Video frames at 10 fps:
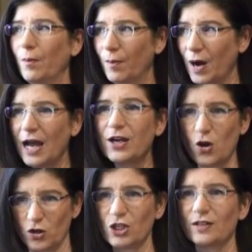my
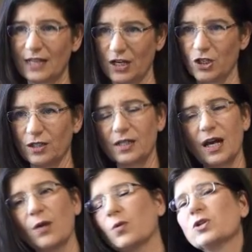coaching sessions,
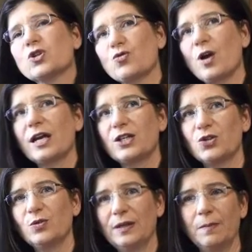I will try
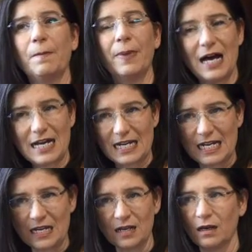to
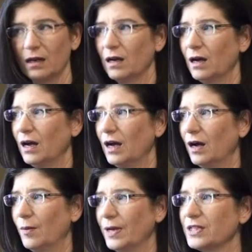embody
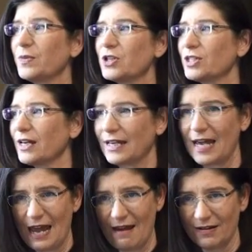as much as I
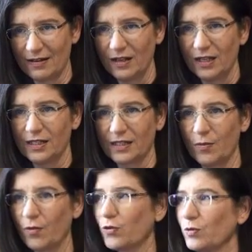can
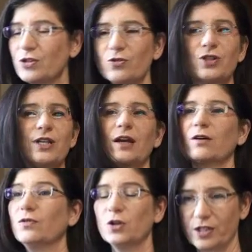some of the research, say,
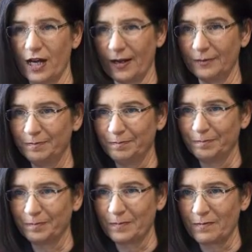of Losada,
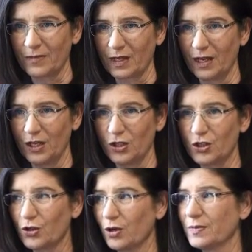in
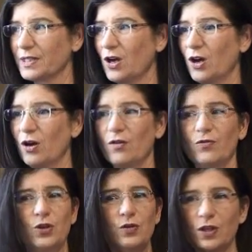terms
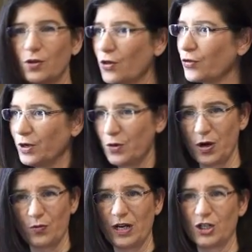of using the
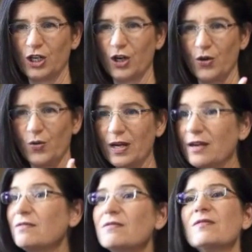3-to-1 ratio
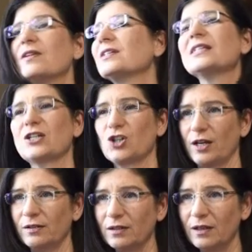in the
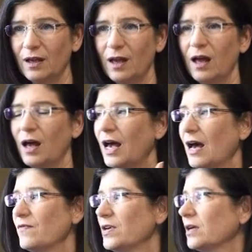session,
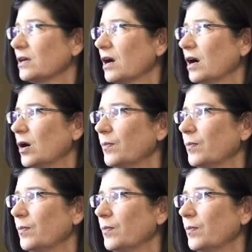having